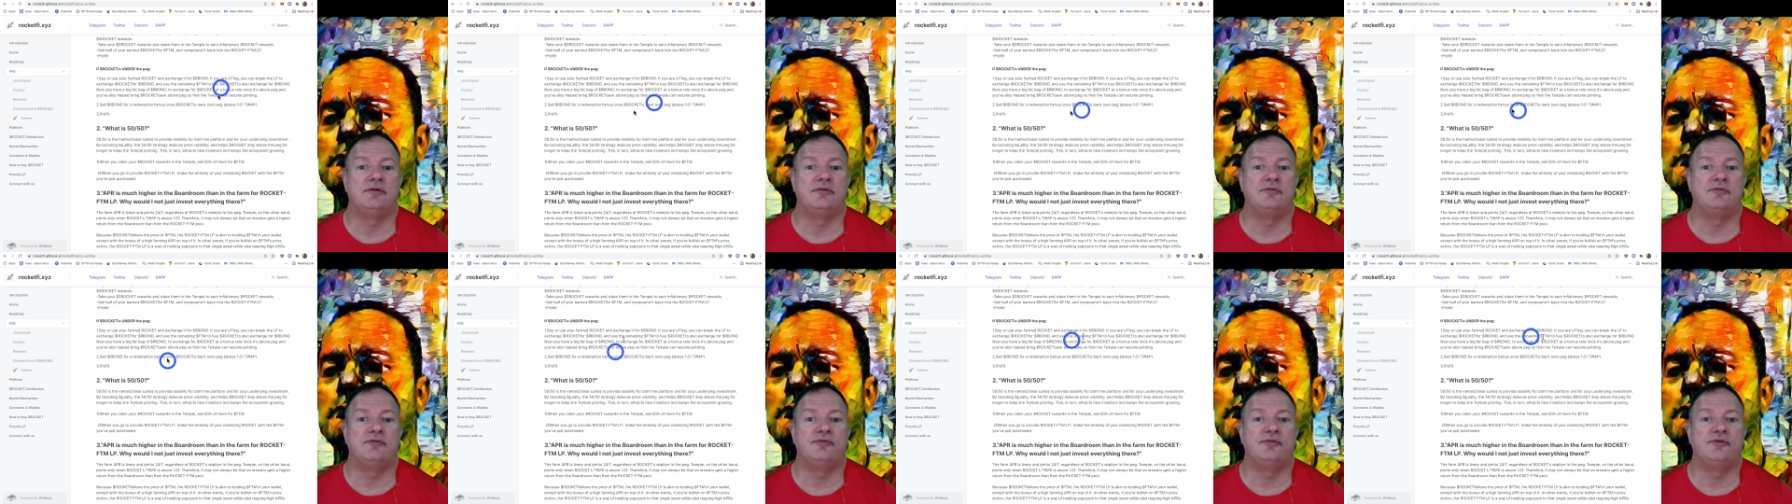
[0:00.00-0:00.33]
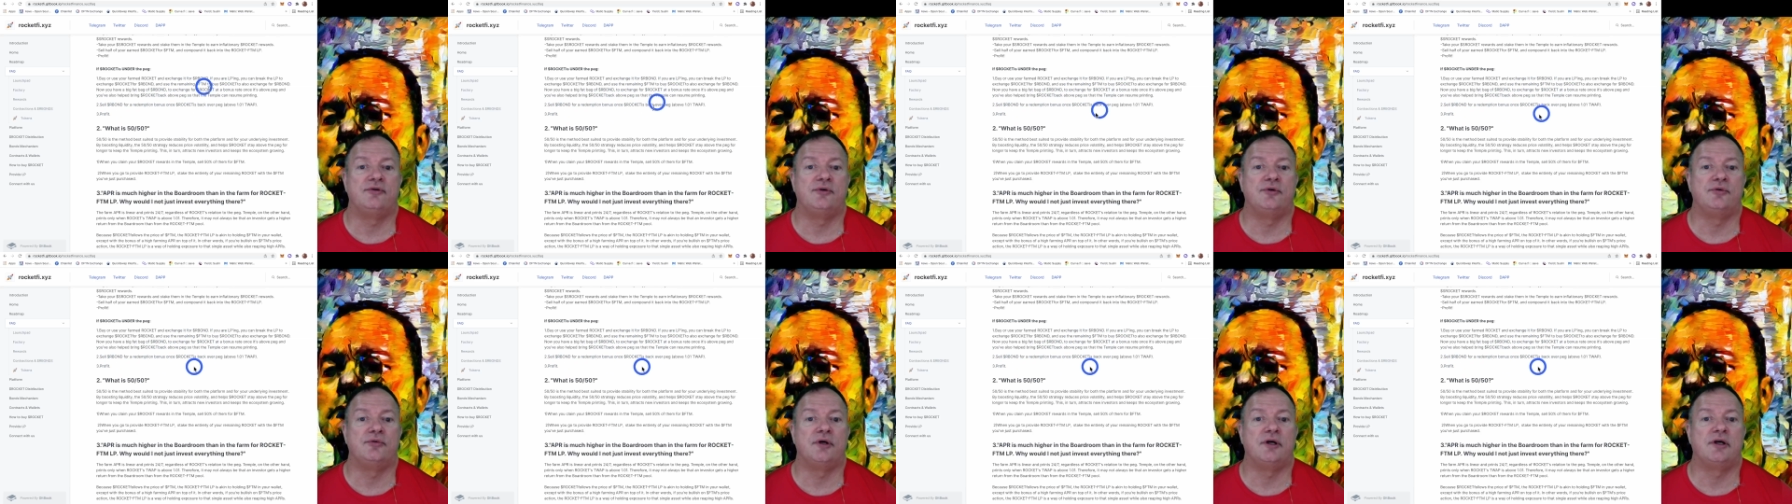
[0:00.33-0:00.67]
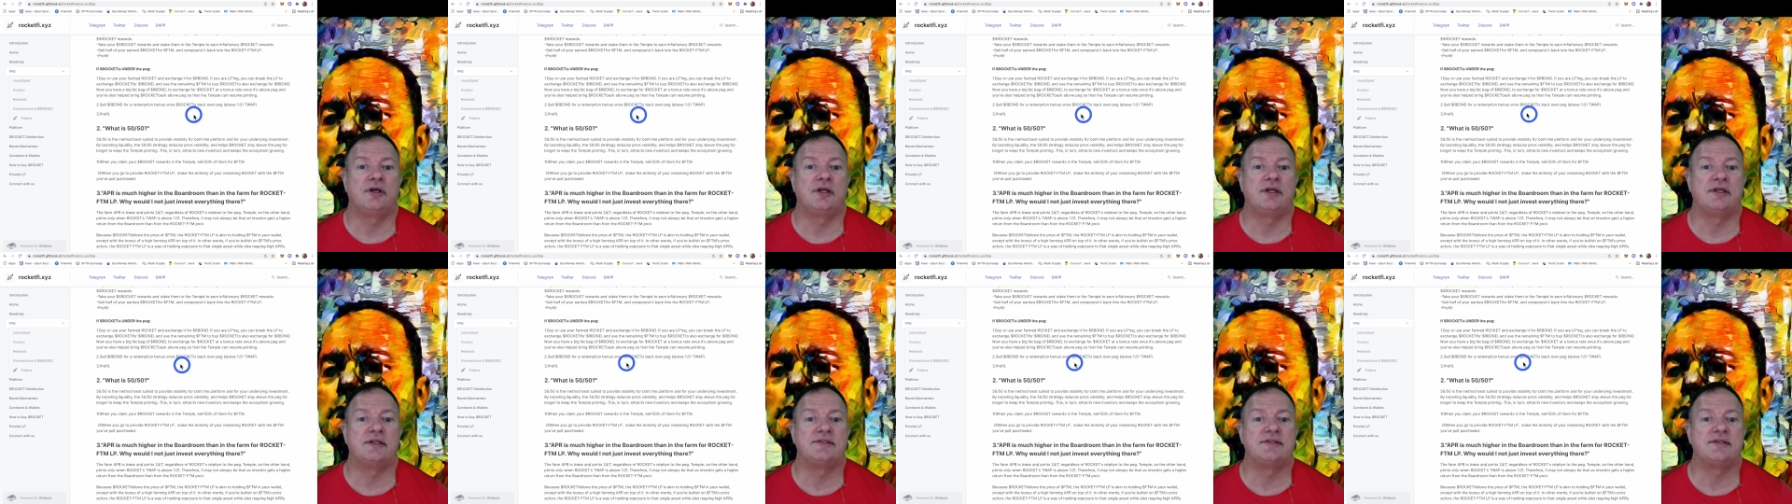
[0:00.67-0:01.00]
for
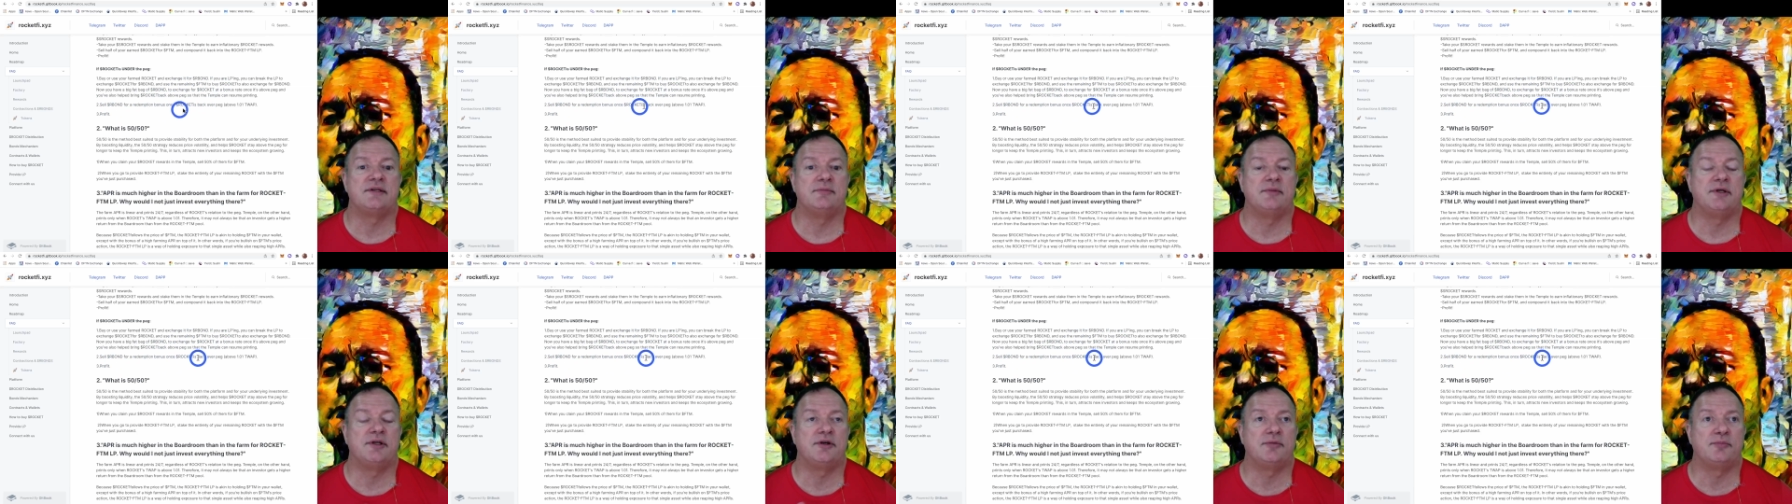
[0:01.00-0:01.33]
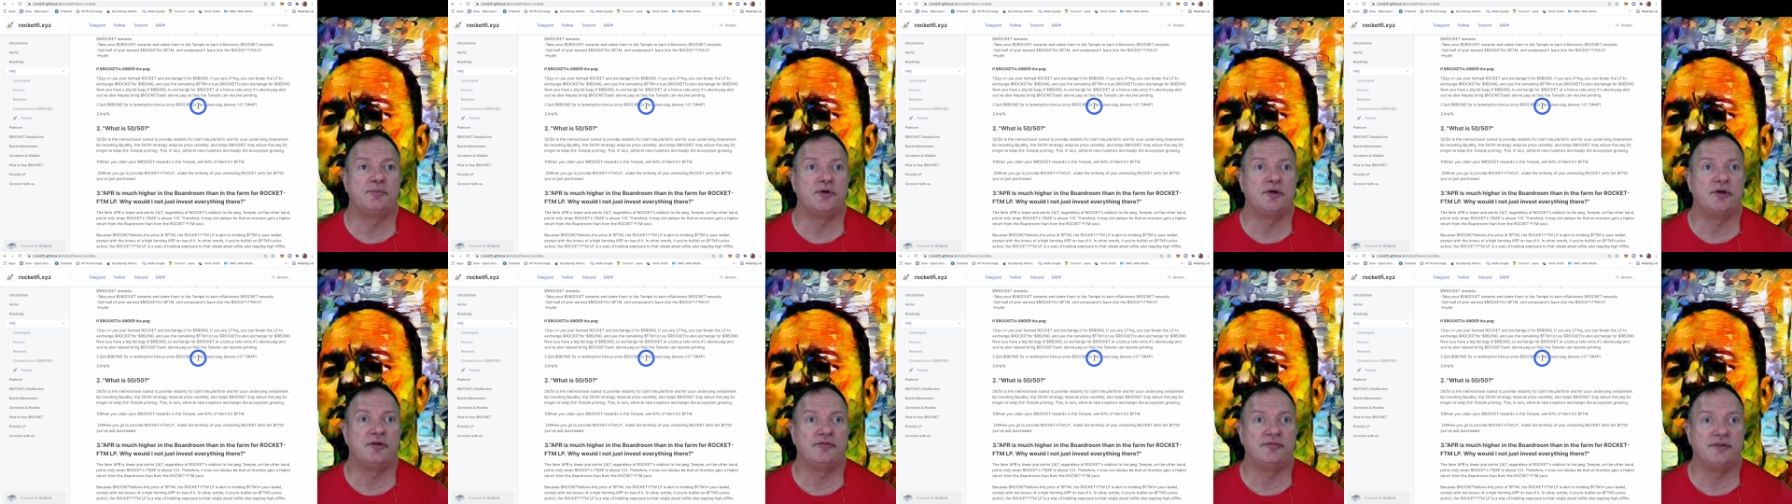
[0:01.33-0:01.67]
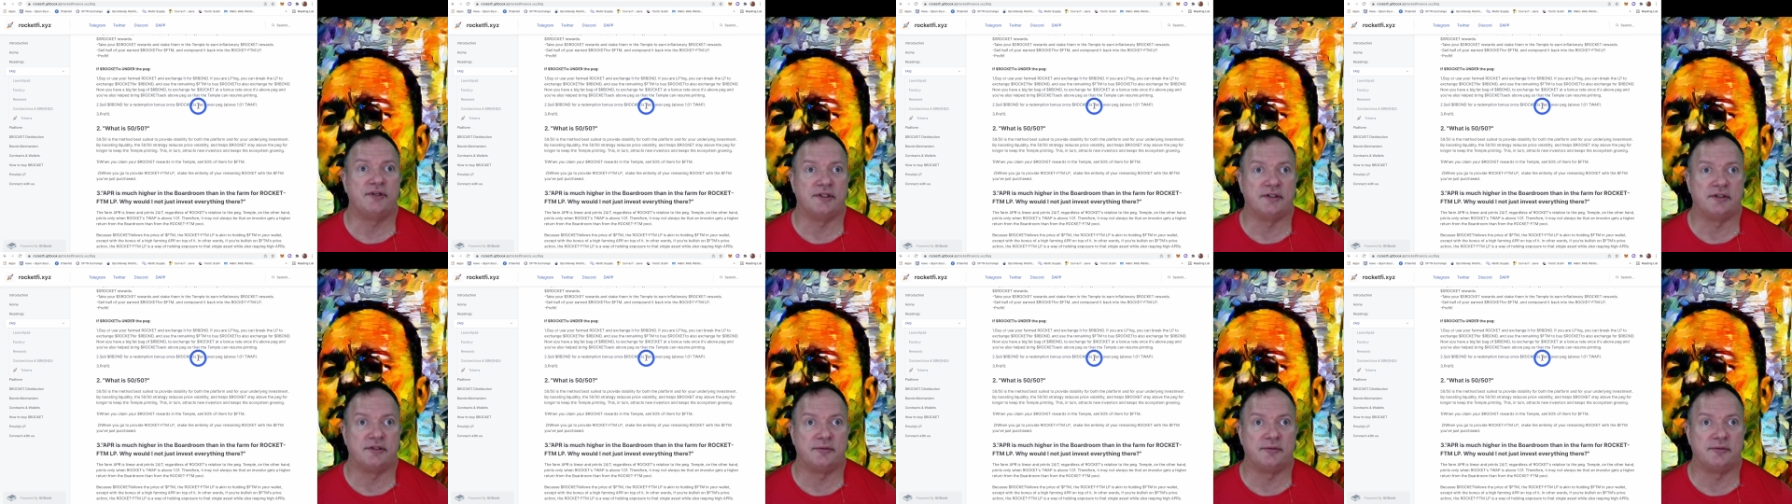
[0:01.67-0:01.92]
Rockets and make a profit.